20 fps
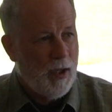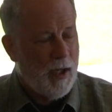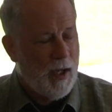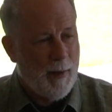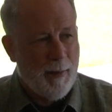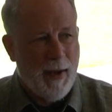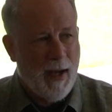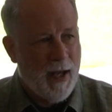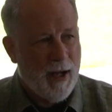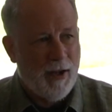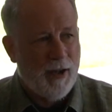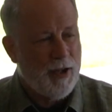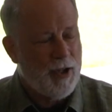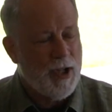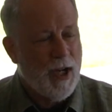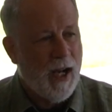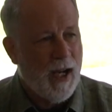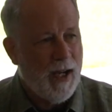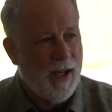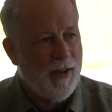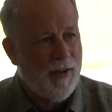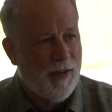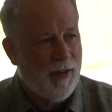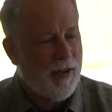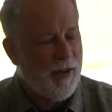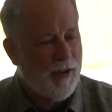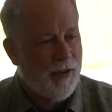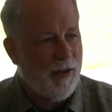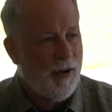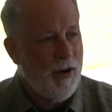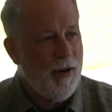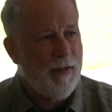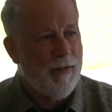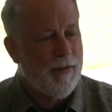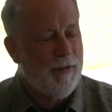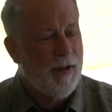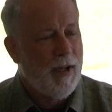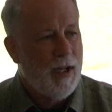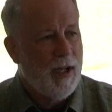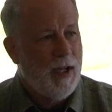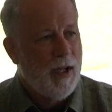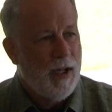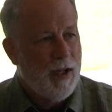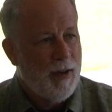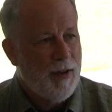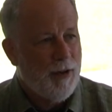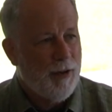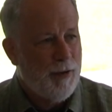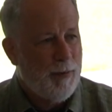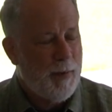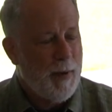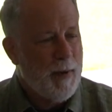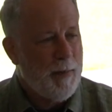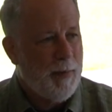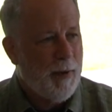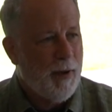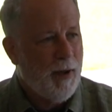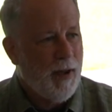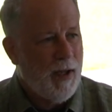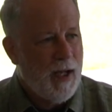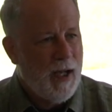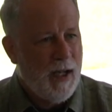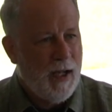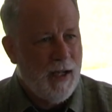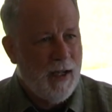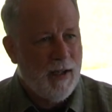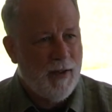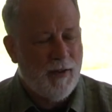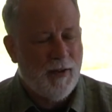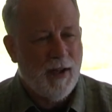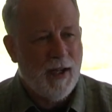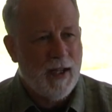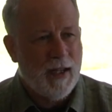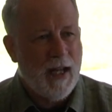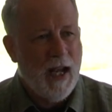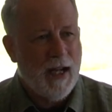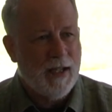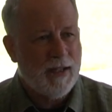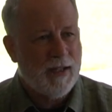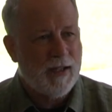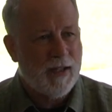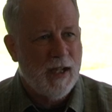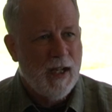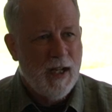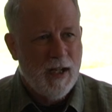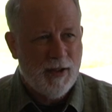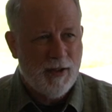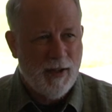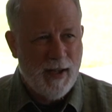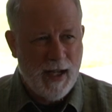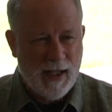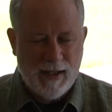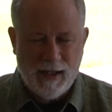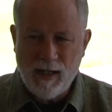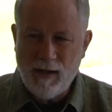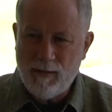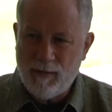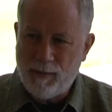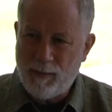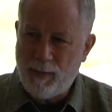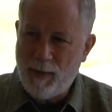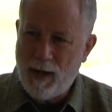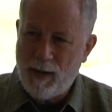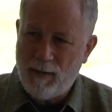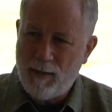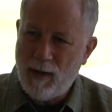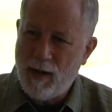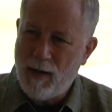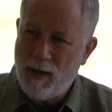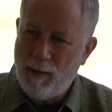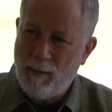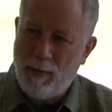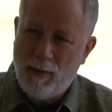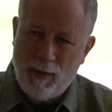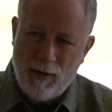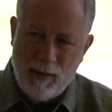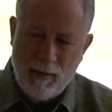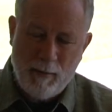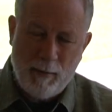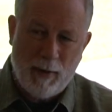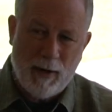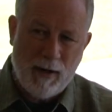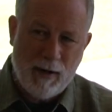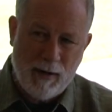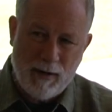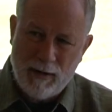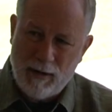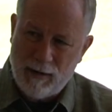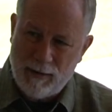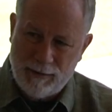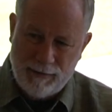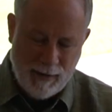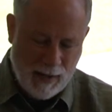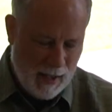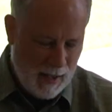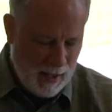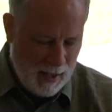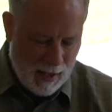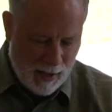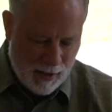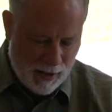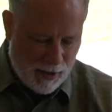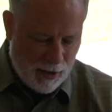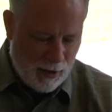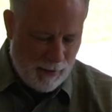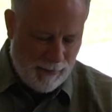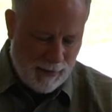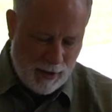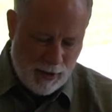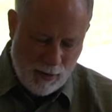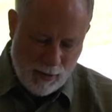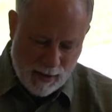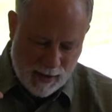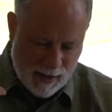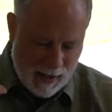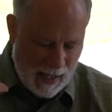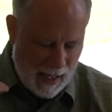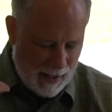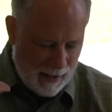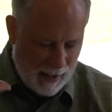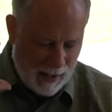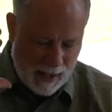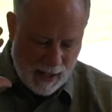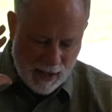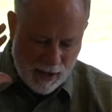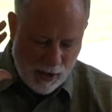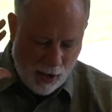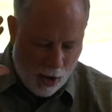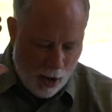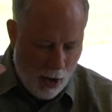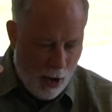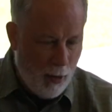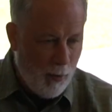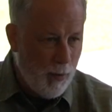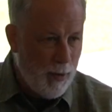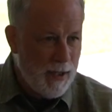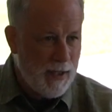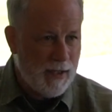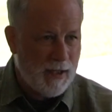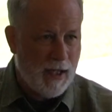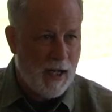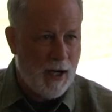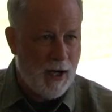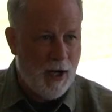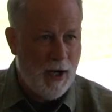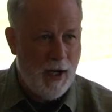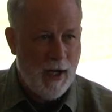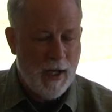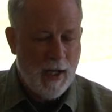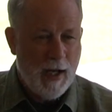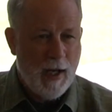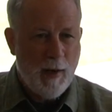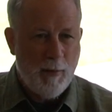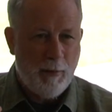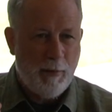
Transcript: am energized to serve those people. And it's like that's an important part of serving too. It's not like it's always there.